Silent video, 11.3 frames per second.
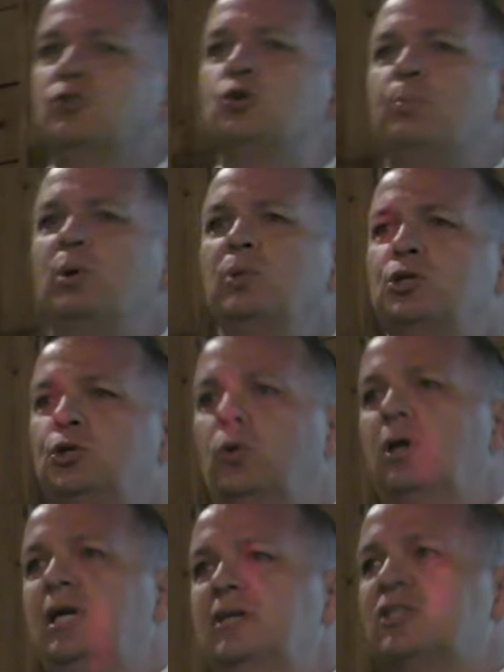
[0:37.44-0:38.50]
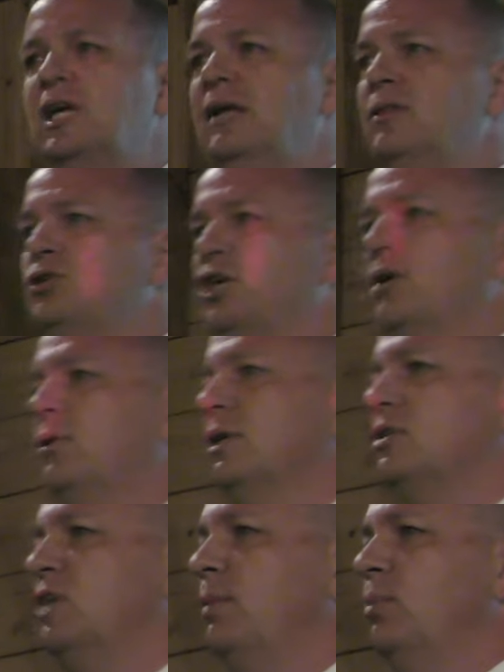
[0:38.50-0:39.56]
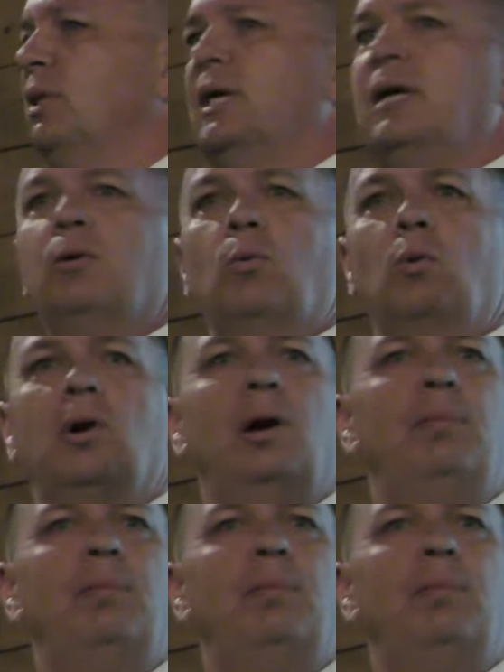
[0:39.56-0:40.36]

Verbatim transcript: supermajorities in the General Assembly were